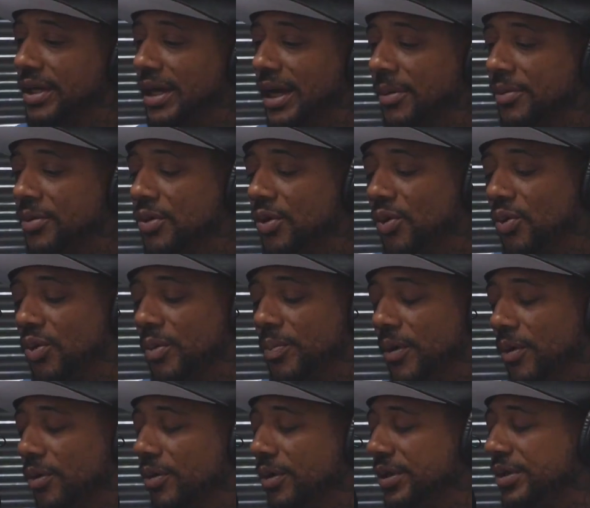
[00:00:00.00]
I'm cool with
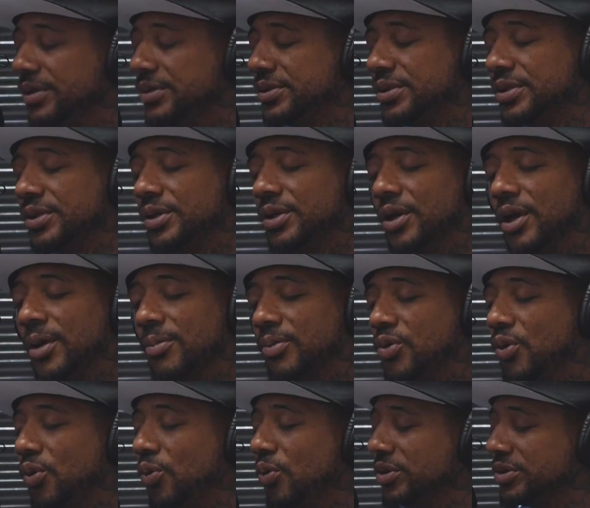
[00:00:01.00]
police. I'm
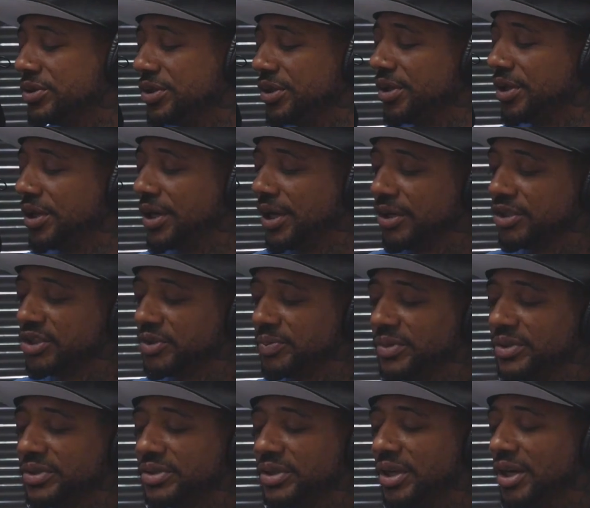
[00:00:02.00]
cool with city
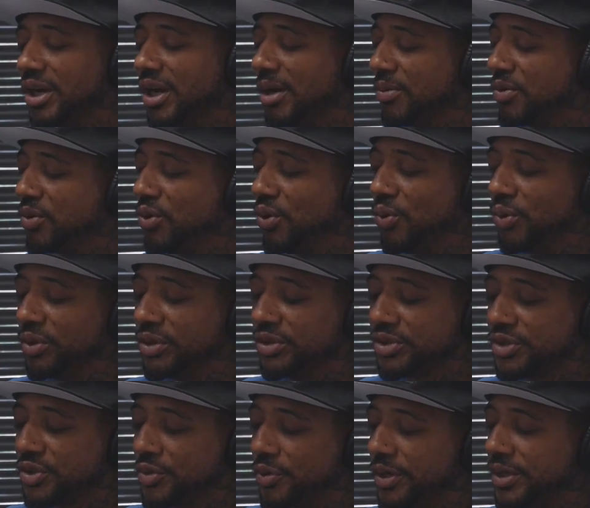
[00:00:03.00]
councilmen. I'm cool with the
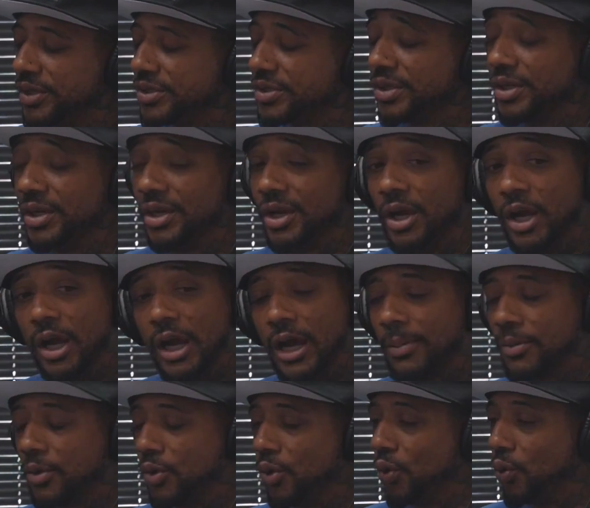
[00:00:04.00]
streets. I'm
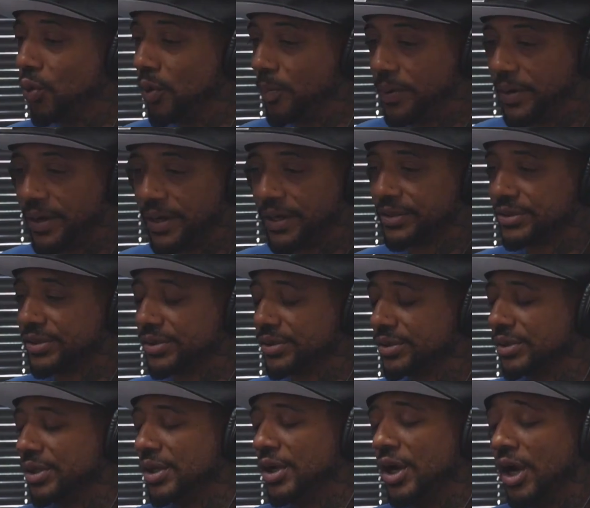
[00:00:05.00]
cool with
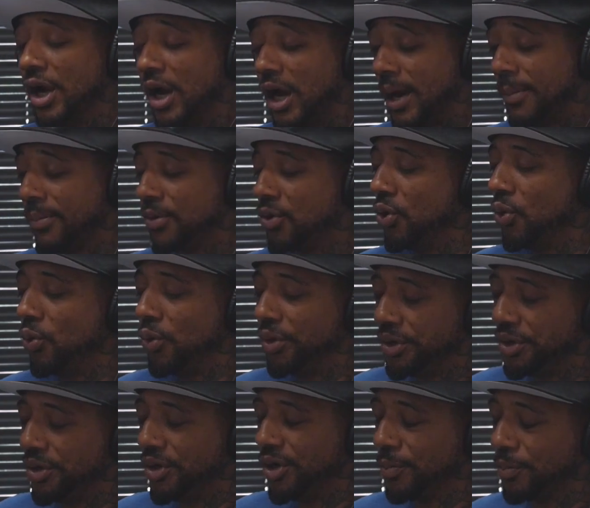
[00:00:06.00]
pastors. I'm cool with
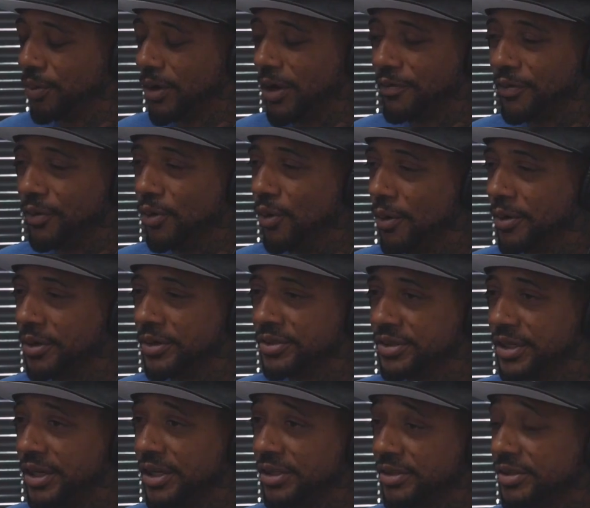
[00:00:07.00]
nonprofit
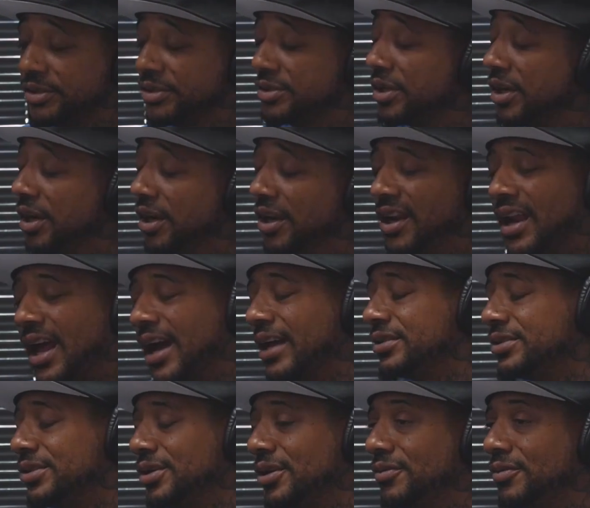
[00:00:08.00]
organizations.
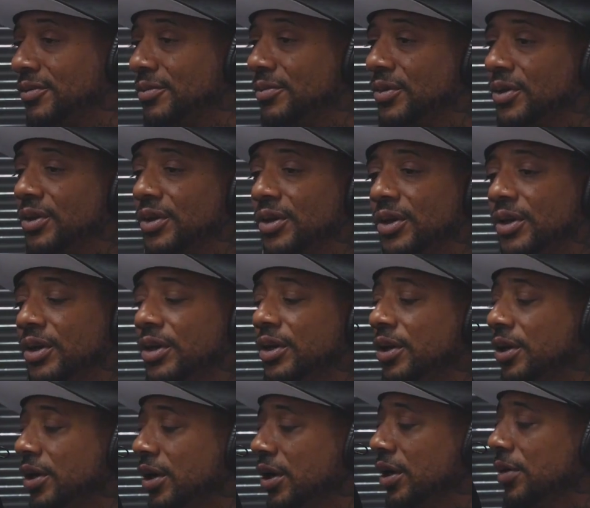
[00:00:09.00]
Lots of them.
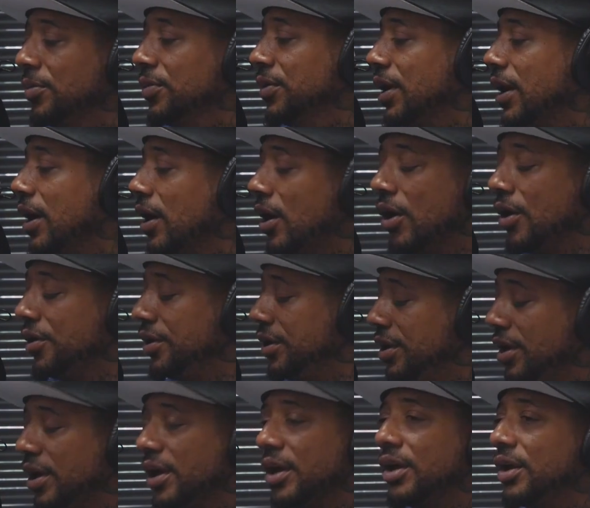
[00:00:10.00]
But all
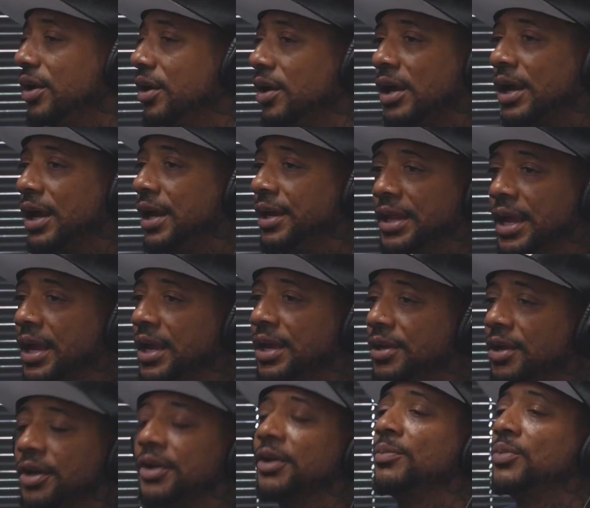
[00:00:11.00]
that, they ain't
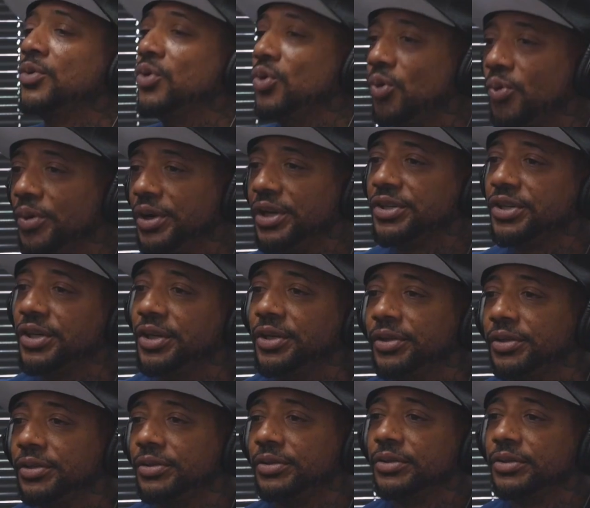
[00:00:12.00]
none of them cool with each other.